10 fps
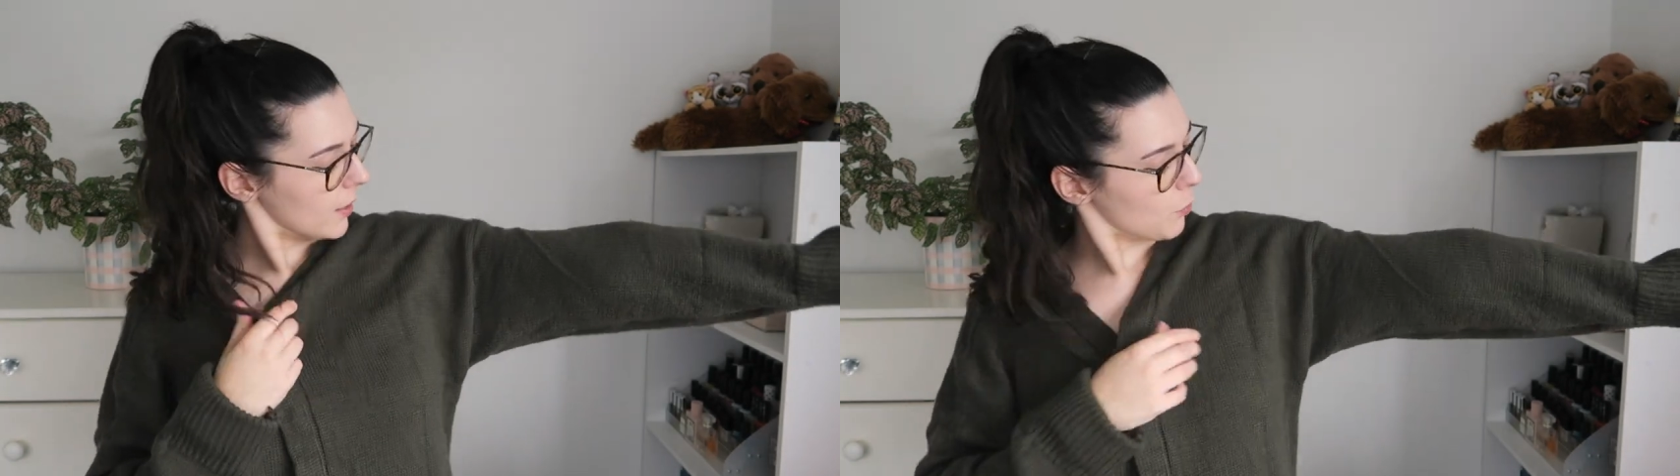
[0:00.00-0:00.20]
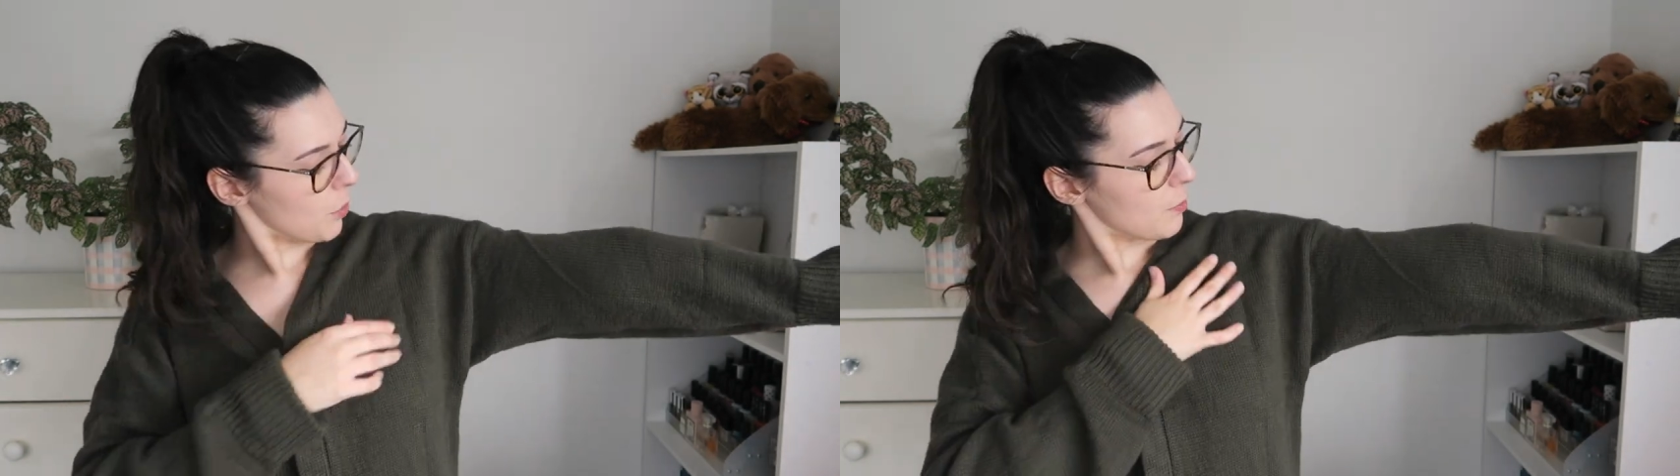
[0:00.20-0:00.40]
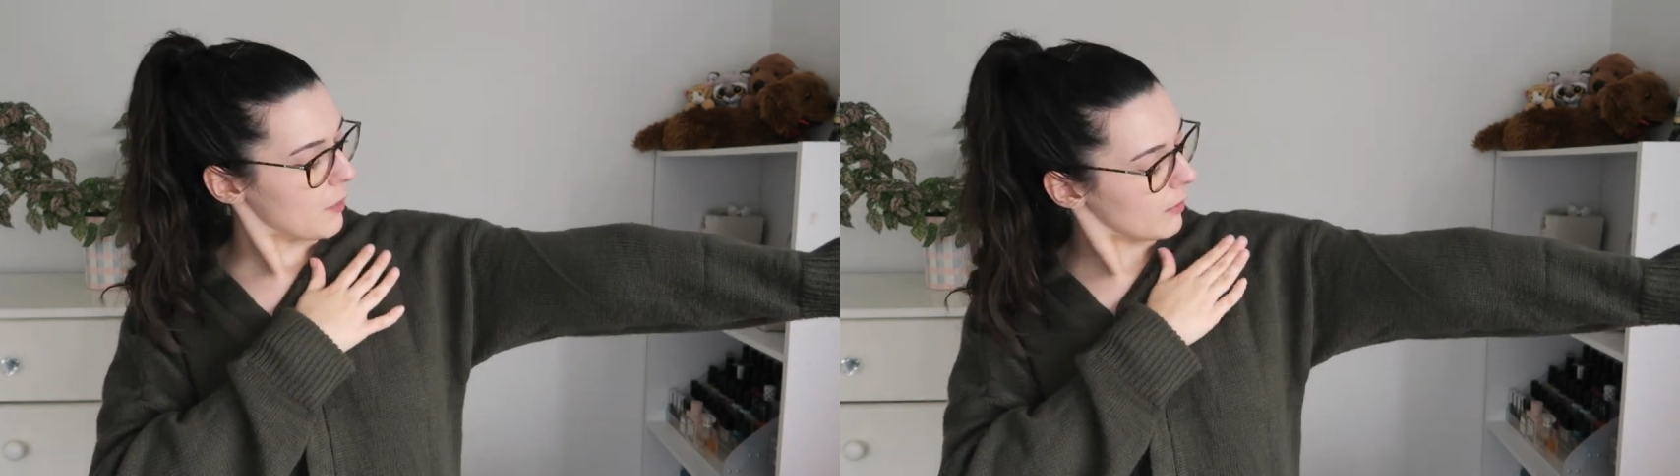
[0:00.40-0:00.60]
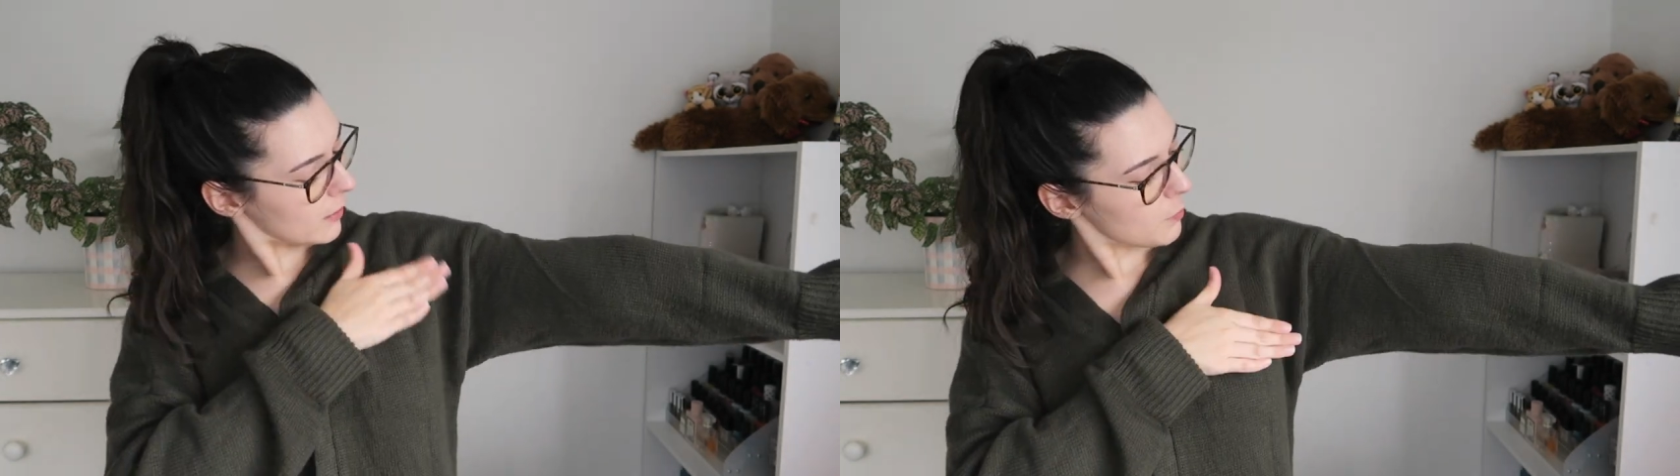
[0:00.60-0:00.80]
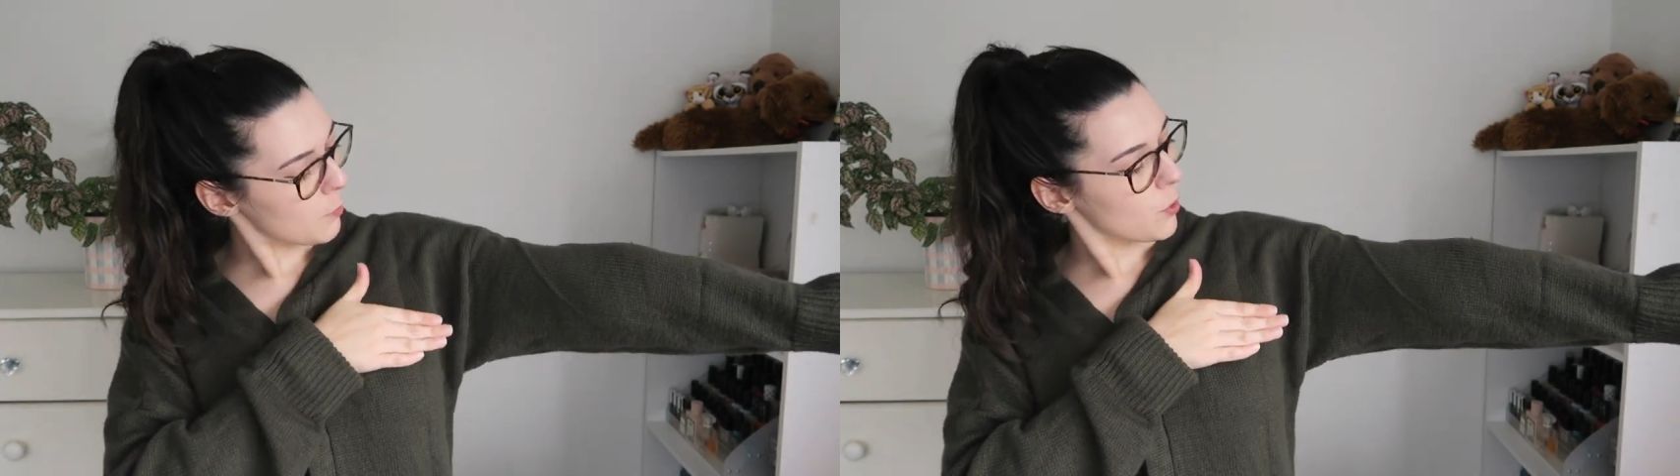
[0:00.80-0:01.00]
Could probably be a
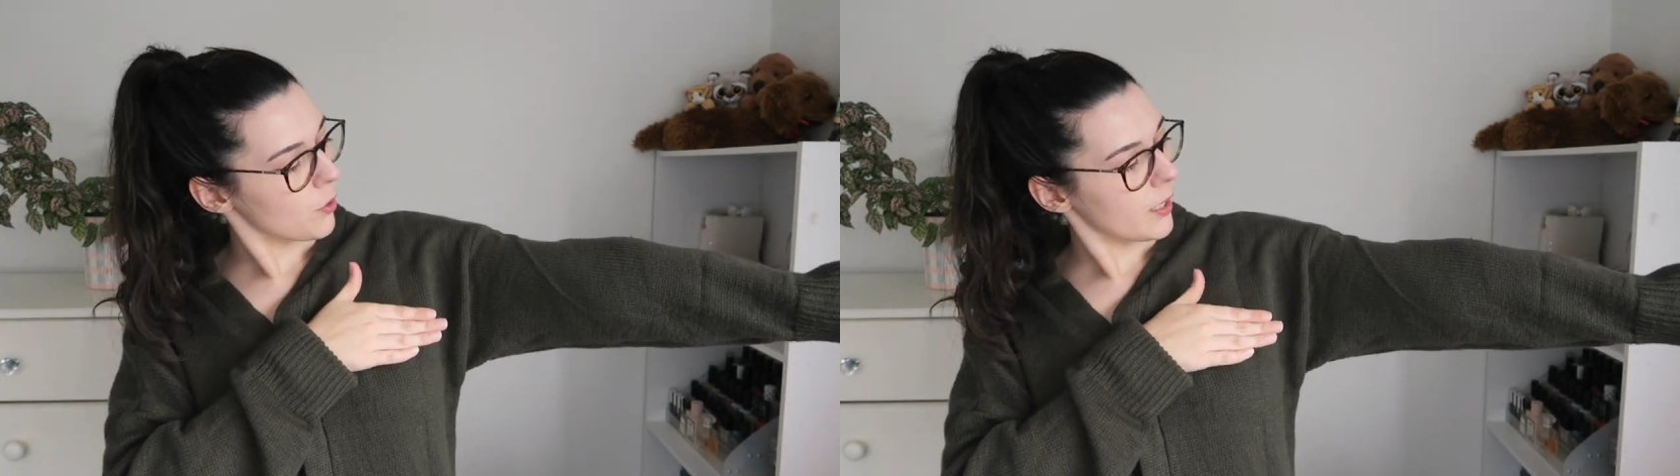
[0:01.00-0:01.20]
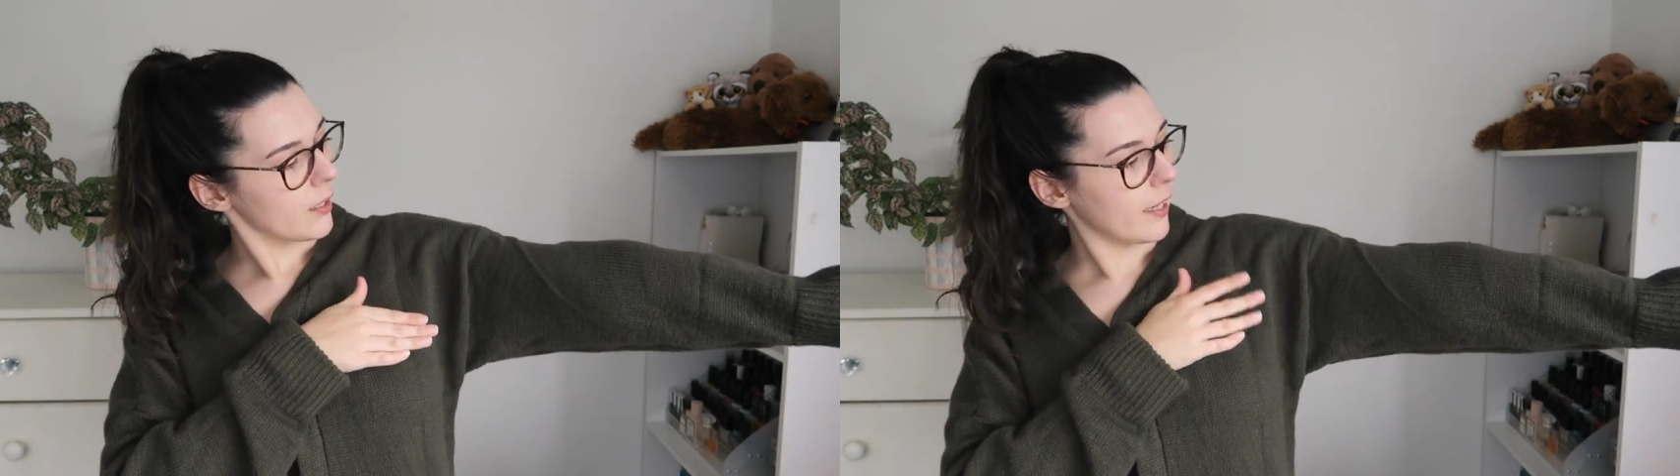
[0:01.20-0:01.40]
little bit more green,